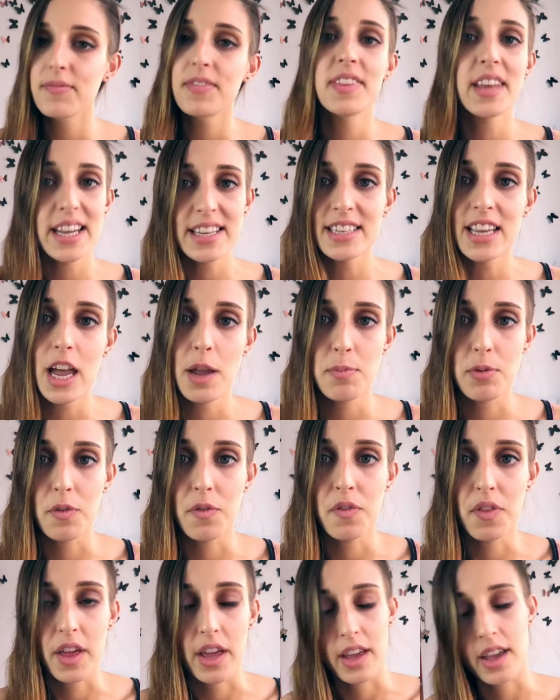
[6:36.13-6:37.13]
that type
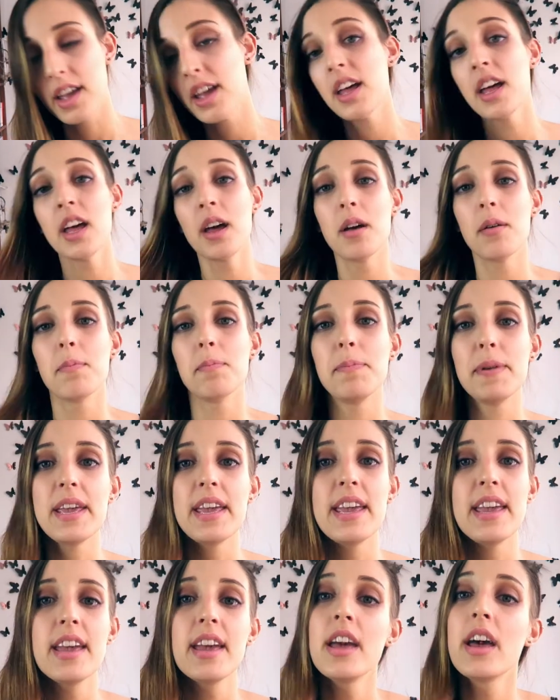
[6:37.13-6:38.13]
of thing.
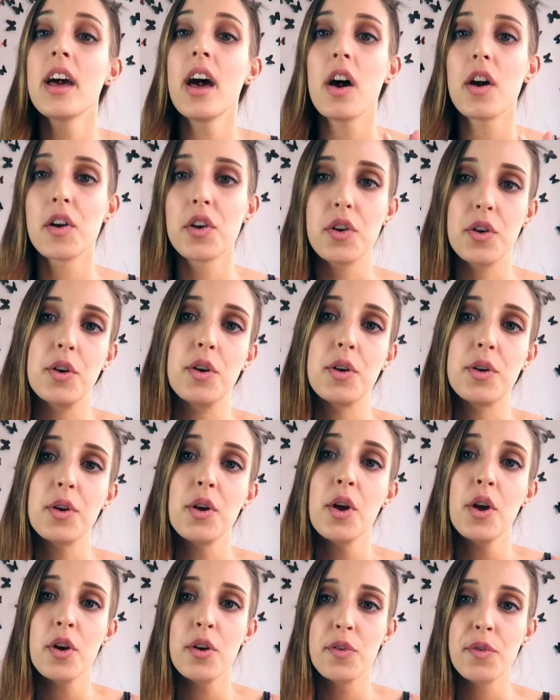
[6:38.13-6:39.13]
Be a
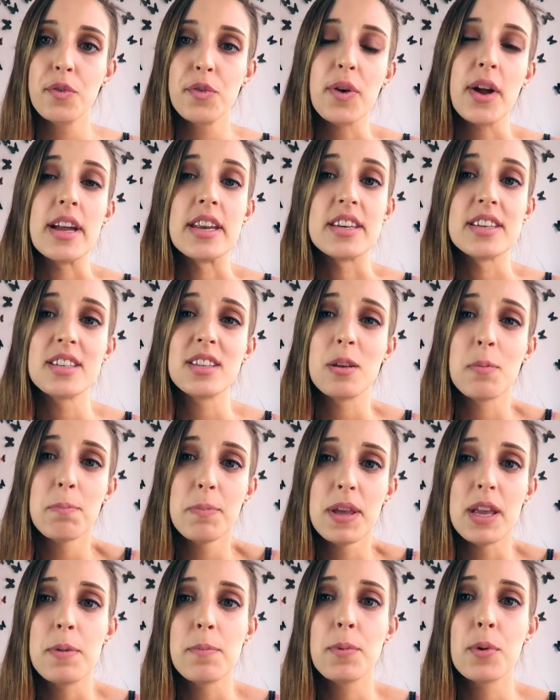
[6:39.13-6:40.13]
good friend to the
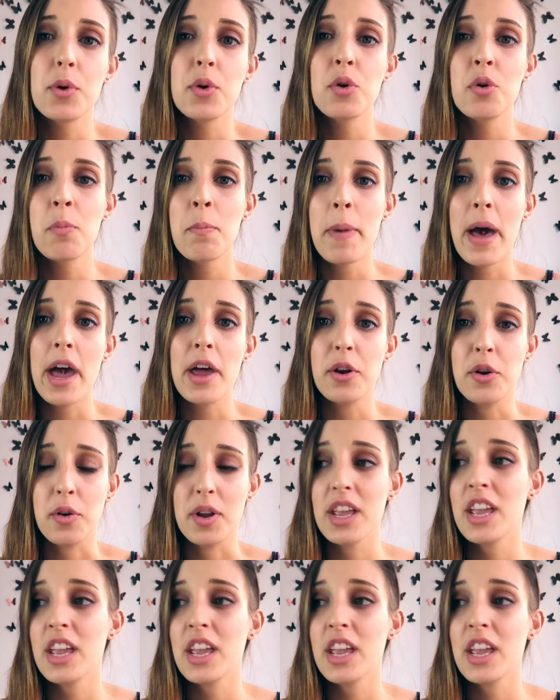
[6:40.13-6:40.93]
people who matter.